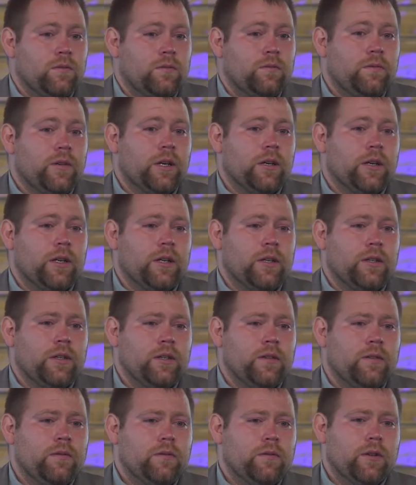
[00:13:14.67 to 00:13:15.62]
Very,
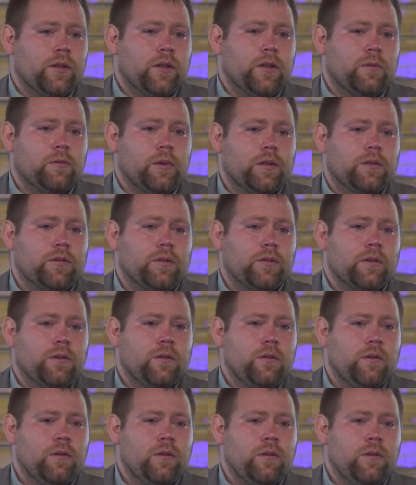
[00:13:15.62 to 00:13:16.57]
very much so.
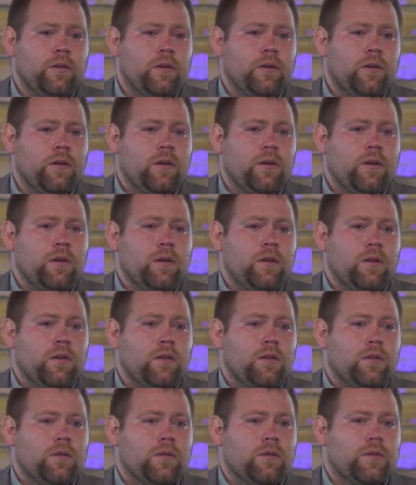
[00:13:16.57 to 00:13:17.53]

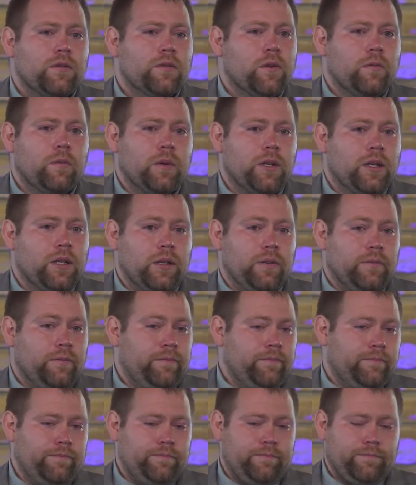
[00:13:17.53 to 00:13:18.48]
So many
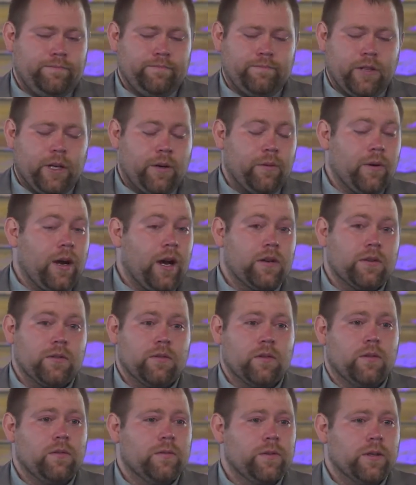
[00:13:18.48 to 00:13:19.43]

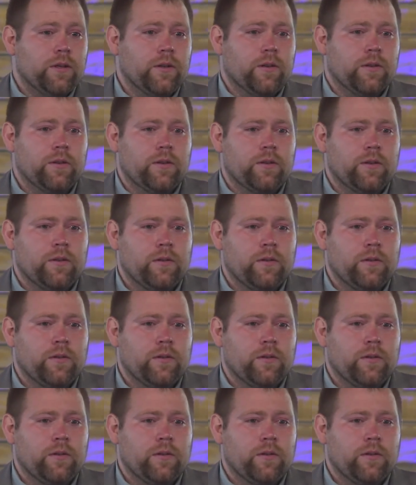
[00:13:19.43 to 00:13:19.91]
irrational fears.